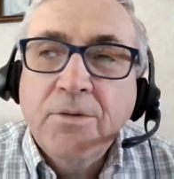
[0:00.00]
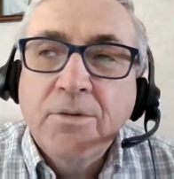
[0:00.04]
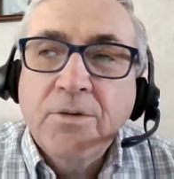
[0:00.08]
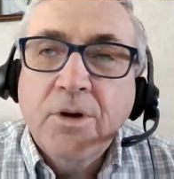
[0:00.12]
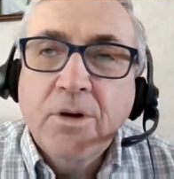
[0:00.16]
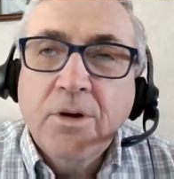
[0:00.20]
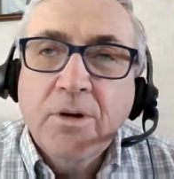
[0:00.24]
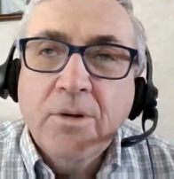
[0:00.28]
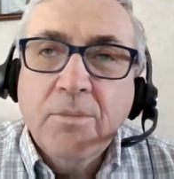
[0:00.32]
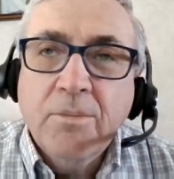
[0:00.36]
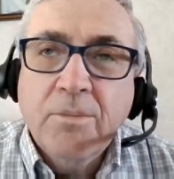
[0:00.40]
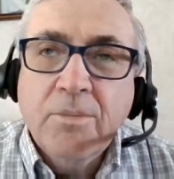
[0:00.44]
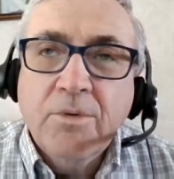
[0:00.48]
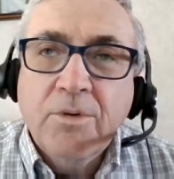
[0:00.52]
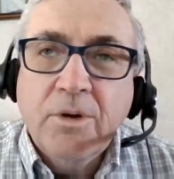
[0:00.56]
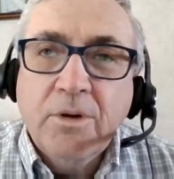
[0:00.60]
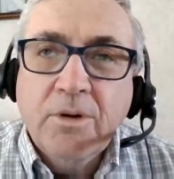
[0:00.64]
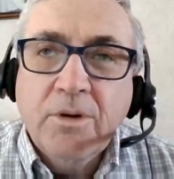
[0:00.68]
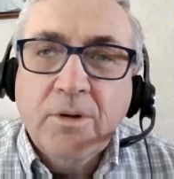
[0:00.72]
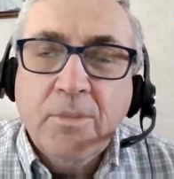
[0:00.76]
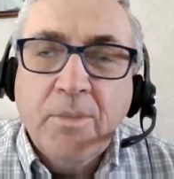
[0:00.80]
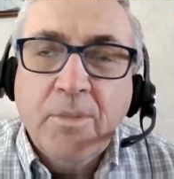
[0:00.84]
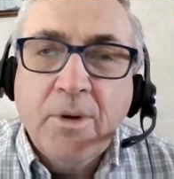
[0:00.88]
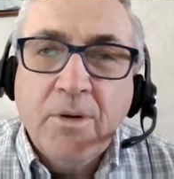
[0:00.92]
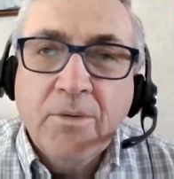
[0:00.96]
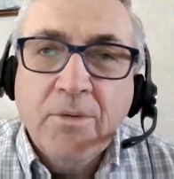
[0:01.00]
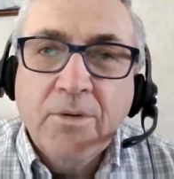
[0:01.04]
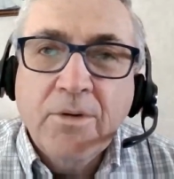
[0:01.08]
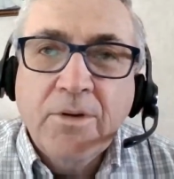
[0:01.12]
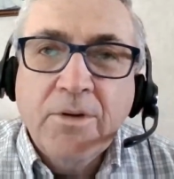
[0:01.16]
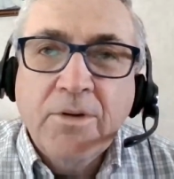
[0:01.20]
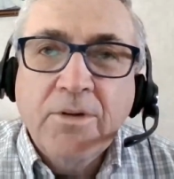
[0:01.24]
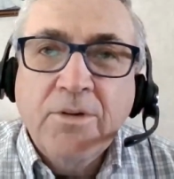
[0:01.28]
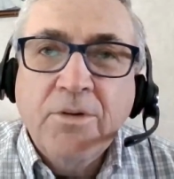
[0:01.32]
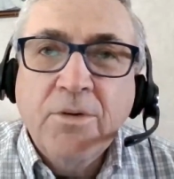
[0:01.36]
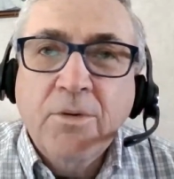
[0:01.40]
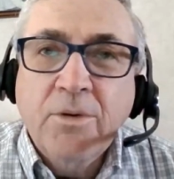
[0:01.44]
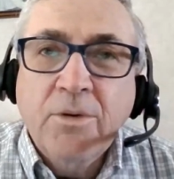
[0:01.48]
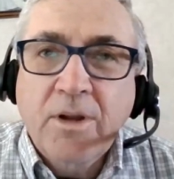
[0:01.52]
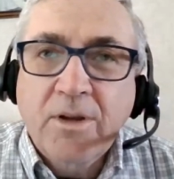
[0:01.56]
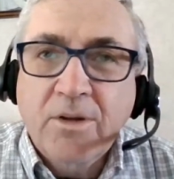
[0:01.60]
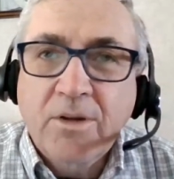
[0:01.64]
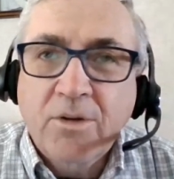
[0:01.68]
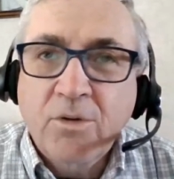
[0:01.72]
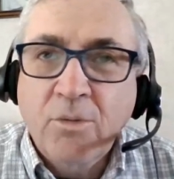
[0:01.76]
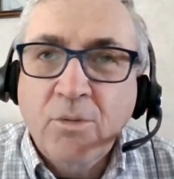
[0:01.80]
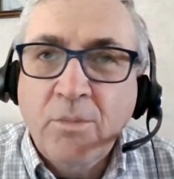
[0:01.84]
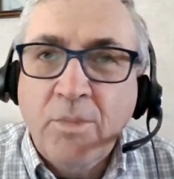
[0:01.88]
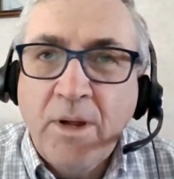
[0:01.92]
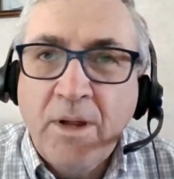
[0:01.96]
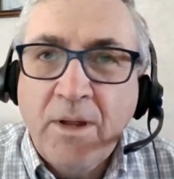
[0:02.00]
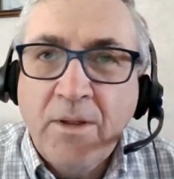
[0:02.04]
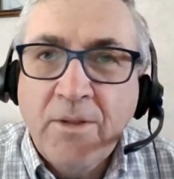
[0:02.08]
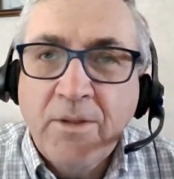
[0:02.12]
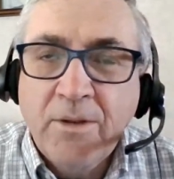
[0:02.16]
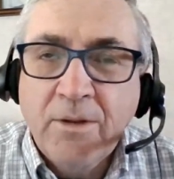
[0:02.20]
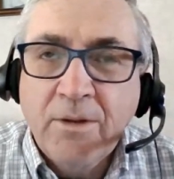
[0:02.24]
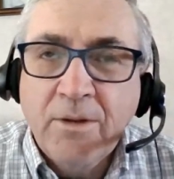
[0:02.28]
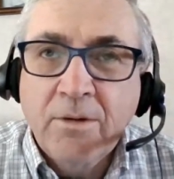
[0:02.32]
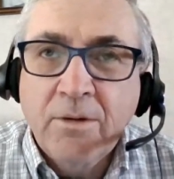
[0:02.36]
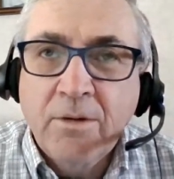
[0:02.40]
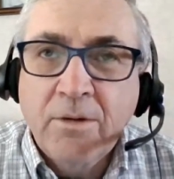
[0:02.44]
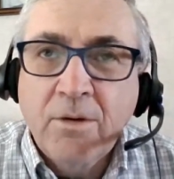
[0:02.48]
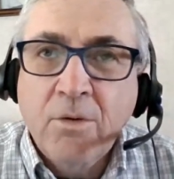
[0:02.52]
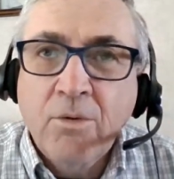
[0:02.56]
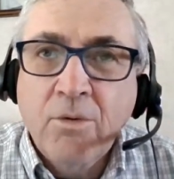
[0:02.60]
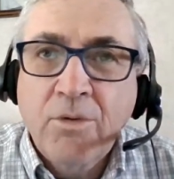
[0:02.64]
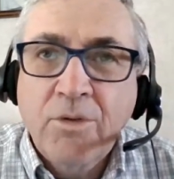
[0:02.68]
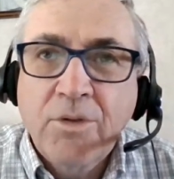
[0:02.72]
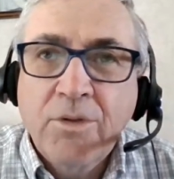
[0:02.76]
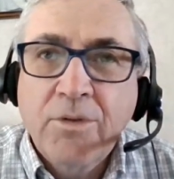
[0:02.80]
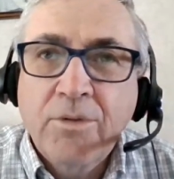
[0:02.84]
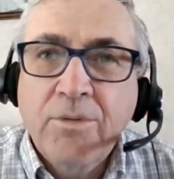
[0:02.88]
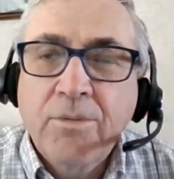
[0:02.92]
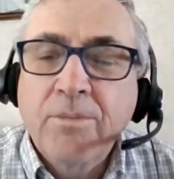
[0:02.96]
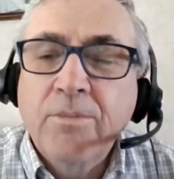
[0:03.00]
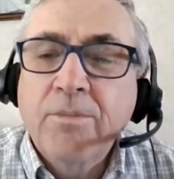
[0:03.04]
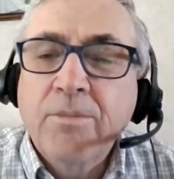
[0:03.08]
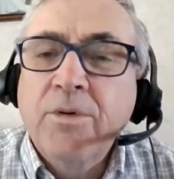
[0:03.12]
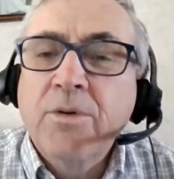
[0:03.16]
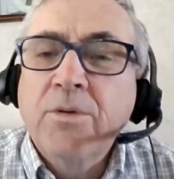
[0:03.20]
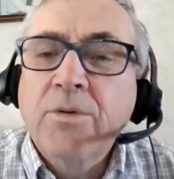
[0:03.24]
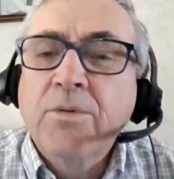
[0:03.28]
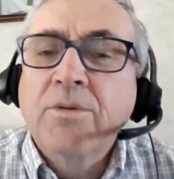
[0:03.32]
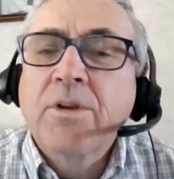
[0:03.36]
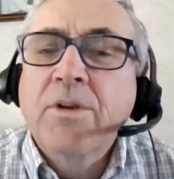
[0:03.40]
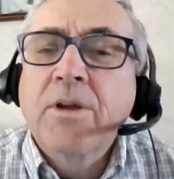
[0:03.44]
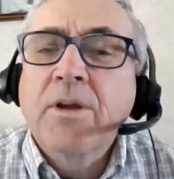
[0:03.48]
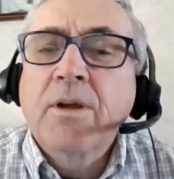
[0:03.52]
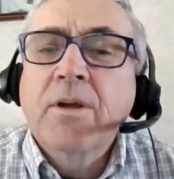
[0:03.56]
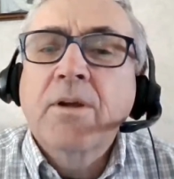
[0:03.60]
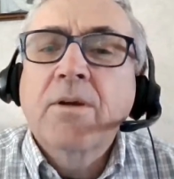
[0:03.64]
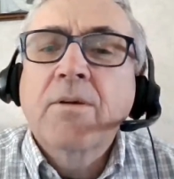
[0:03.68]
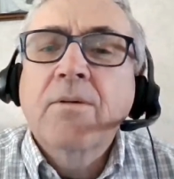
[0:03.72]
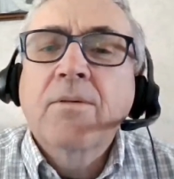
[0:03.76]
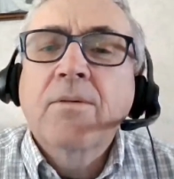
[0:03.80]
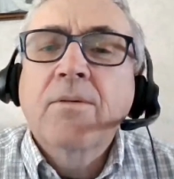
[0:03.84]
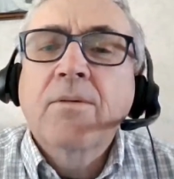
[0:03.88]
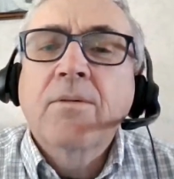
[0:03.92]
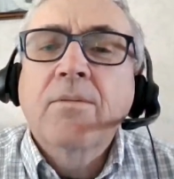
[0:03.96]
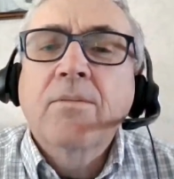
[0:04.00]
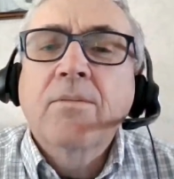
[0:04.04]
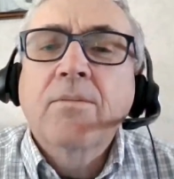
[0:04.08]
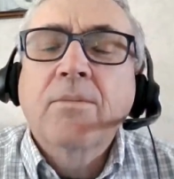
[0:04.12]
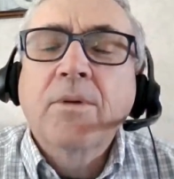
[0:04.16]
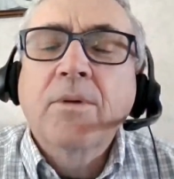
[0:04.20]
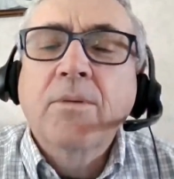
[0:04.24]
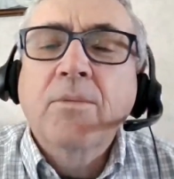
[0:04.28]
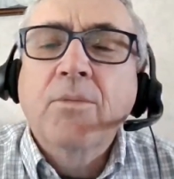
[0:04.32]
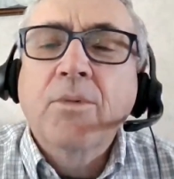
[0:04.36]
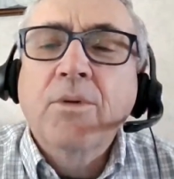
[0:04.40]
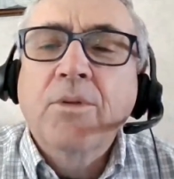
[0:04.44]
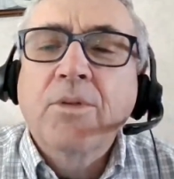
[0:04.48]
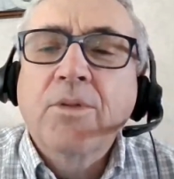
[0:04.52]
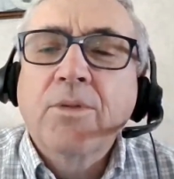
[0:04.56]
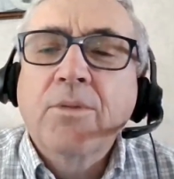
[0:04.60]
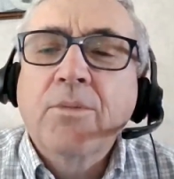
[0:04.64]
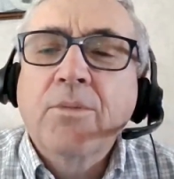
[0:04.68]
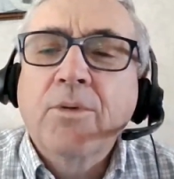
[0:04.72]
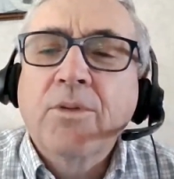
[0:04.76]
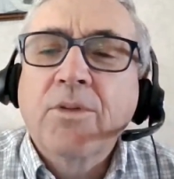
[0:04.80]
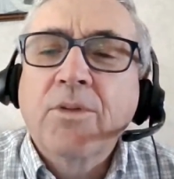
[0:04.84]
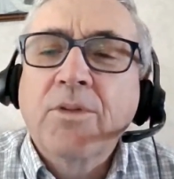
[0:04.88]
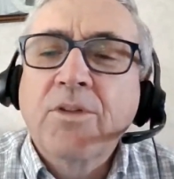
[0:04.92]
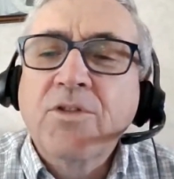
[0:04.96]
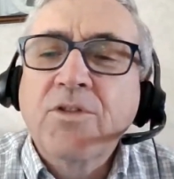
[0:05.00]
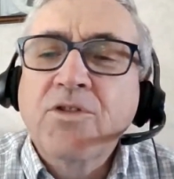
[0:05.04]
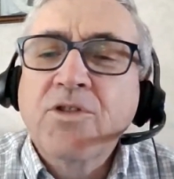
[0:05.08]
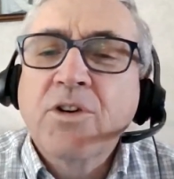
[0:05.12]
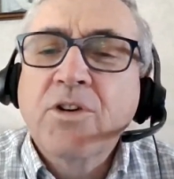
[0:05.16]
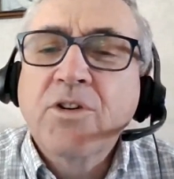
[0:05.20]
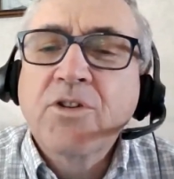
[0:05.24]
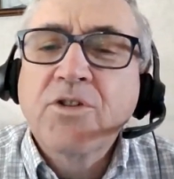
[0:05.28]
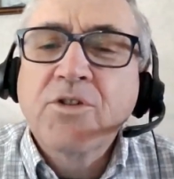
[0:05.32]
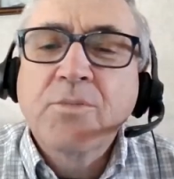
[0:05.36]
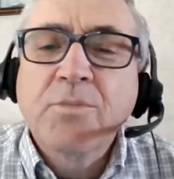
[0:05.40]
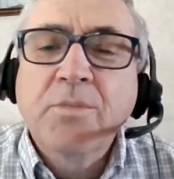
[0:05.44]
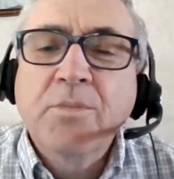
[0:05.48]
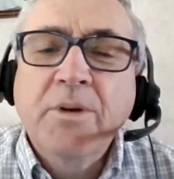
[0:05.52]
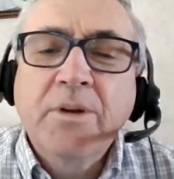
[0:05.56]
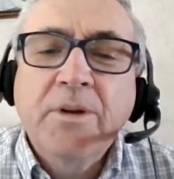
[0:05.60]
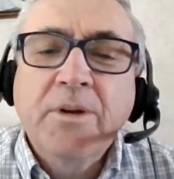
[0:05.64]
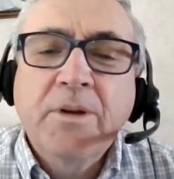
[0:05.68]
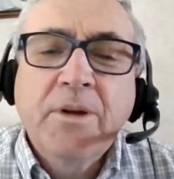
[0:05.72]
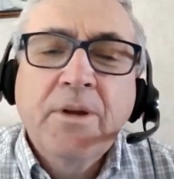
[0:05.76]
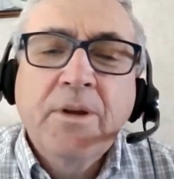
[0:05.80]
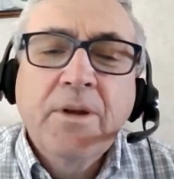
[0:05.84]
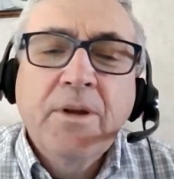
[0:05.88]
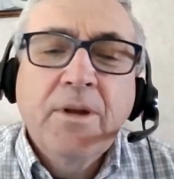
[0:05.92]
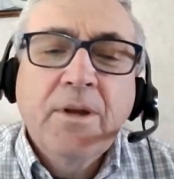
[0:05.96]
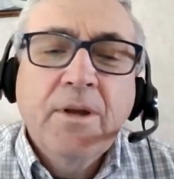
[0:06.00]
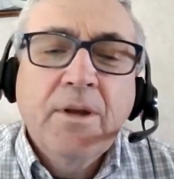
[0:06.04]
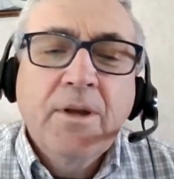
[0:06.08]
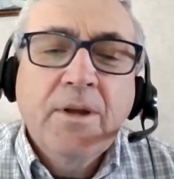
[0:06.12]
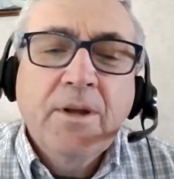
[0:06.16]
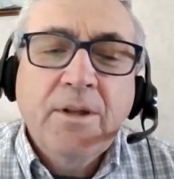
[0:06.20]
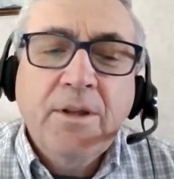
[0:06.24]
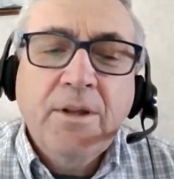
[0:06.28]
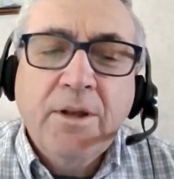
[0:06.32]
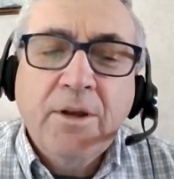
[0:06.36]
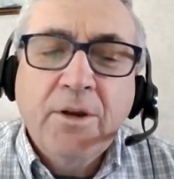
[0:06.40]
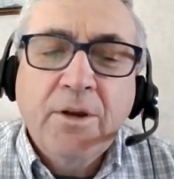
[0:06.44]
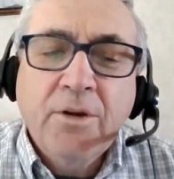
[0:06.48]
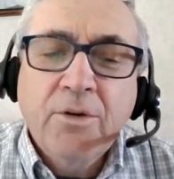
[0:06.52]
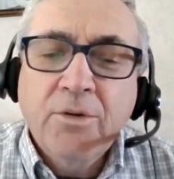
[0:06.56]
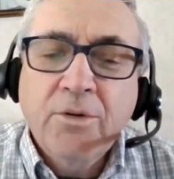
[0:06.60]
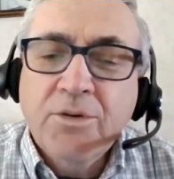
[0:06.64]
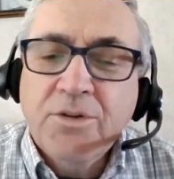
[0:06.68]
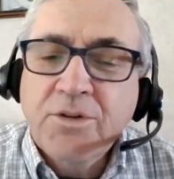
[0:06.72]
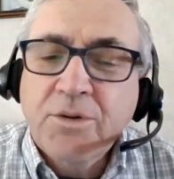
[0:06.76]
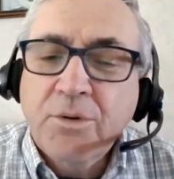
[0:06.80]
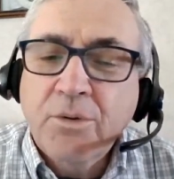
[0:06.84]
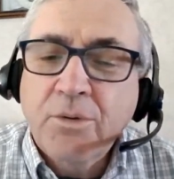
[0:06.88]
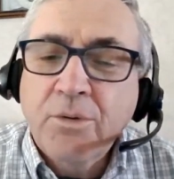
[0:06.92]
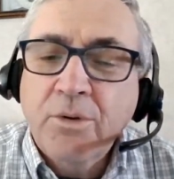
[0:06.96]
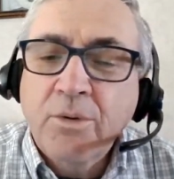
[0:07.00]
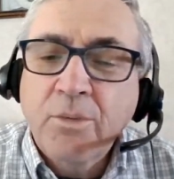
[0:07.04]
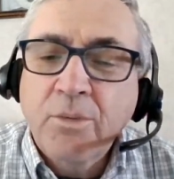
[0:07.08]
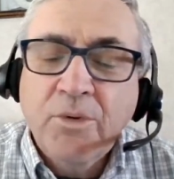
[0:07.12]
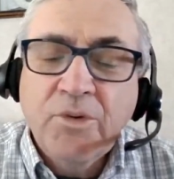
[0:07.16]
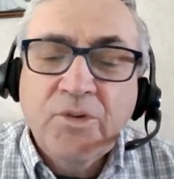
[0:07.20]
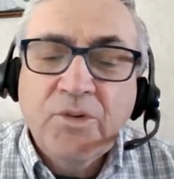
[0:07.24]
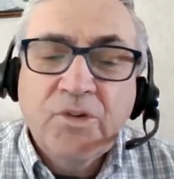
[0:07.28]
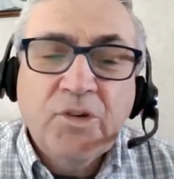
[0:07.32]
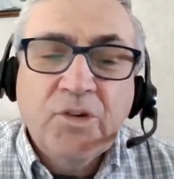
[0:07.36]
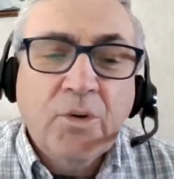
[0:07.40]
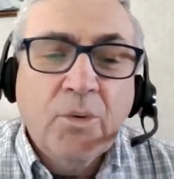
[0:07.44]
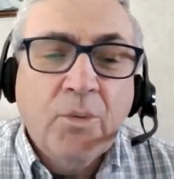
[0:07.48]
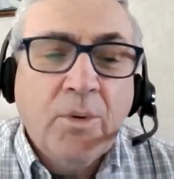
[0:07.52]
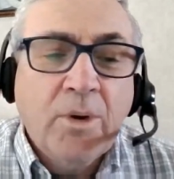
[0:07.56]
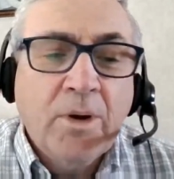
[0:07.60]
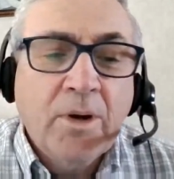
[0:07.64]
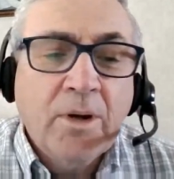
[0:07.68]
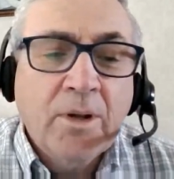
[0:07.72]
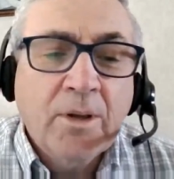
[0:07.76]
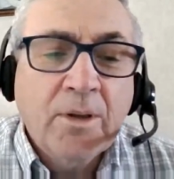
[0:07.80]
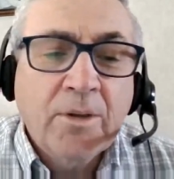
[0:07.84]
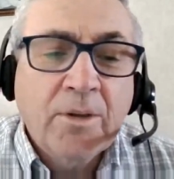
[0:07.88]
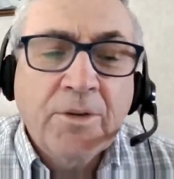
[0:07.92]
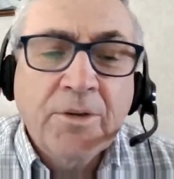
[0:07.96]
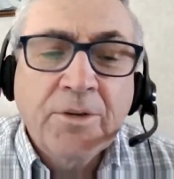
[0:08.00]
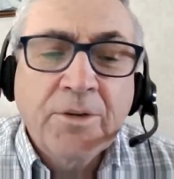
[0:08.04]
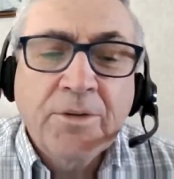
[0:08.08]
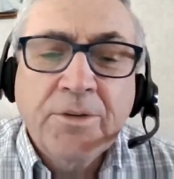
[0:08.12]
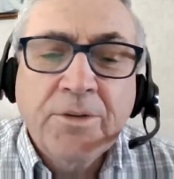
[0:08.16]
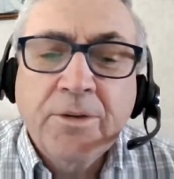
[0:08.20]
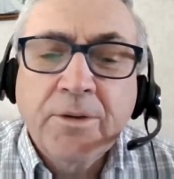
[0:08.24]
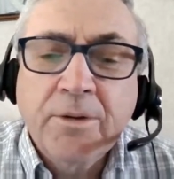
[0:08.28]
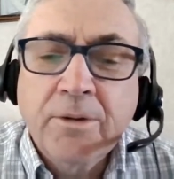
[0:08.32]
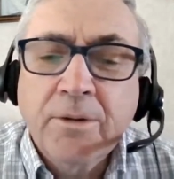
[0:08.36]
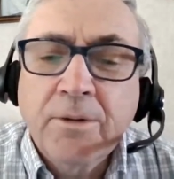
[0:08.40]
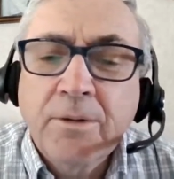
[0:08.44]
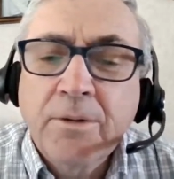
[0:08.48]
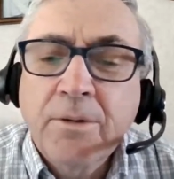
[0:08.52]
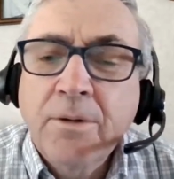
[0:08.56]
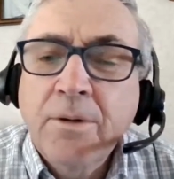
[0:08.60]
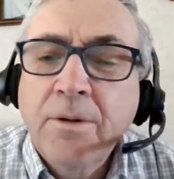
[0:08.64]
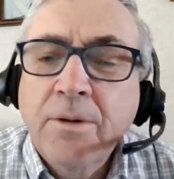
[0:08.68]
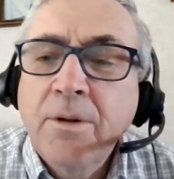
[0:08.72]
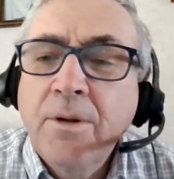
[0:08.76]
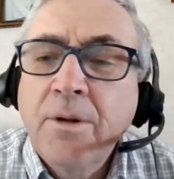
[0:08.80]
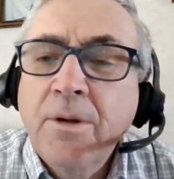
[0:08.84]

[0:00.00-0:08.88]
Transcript: you talked about you don't have to obey the oath you take with the judge, but you hear a story once in a while that